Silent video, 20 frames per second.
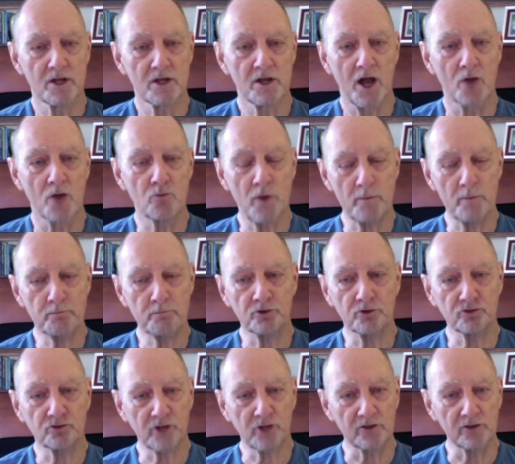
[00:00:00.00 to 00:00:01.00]
a
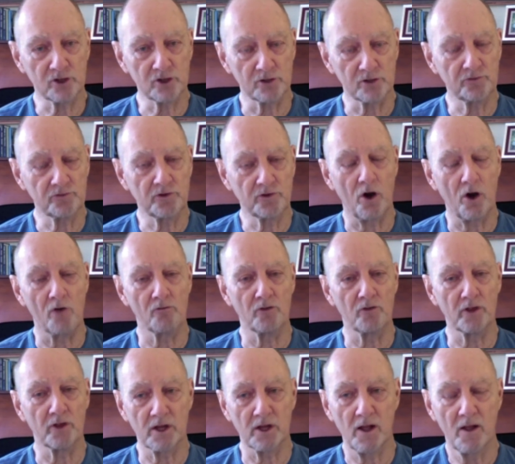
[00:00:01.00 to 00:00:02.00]
representative of
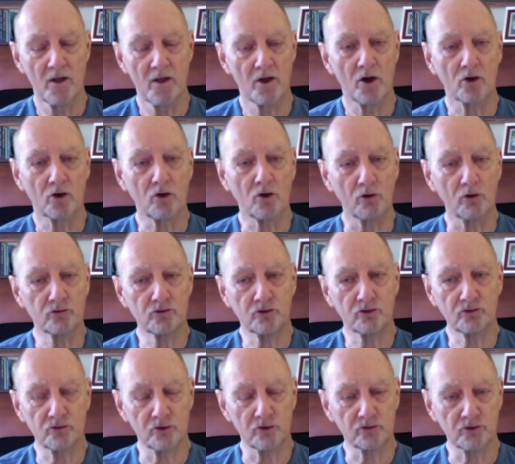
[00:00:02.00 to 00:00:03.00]
the
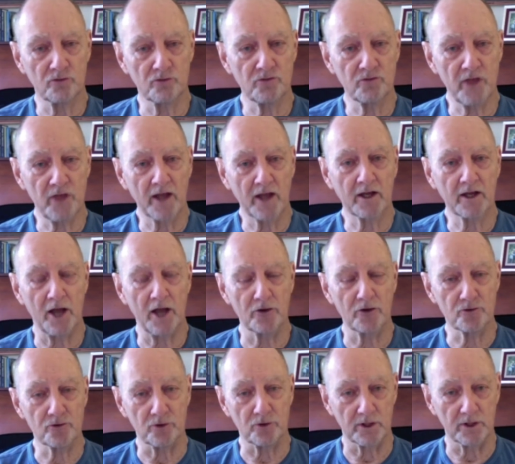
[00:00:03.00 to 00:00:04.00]
consciousness of their
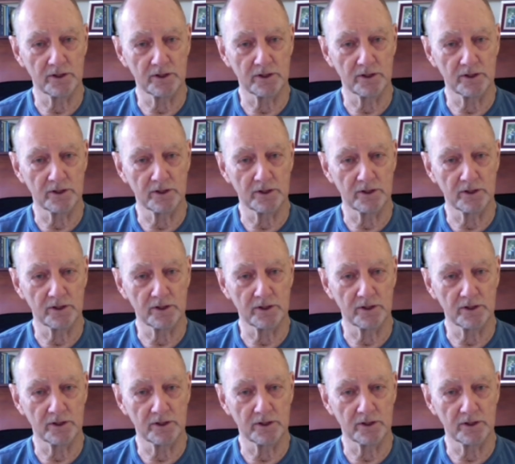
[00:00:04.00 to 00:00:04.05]
country.